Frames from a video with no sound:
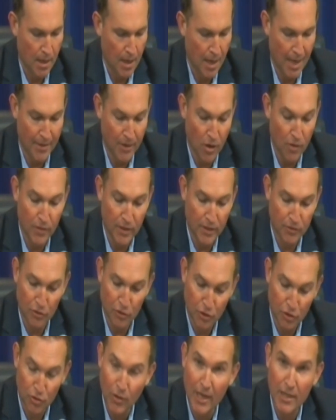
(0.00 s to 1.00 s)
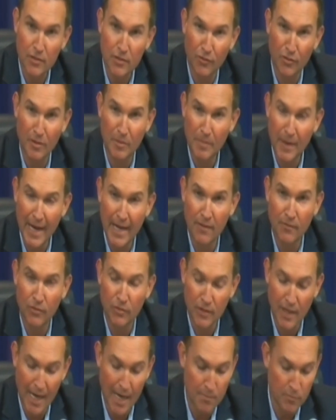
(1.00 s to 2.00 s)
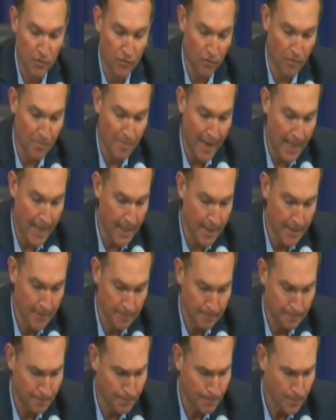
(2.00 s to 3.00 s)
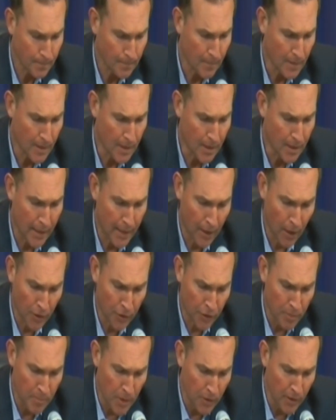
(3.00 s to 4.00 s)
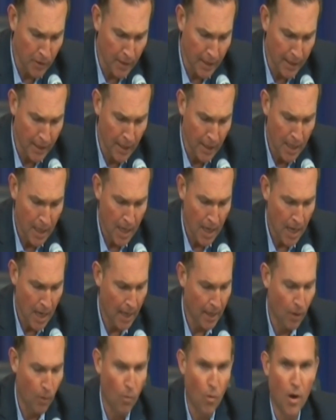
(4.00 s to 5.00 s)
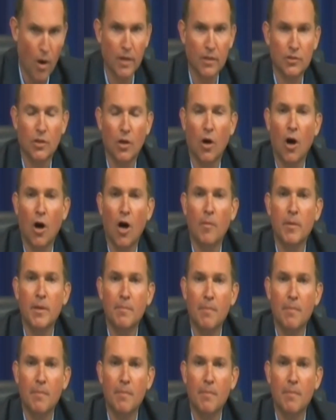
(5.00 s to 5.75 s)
I know these are stressful and painful times for many in our community, and I want us to all be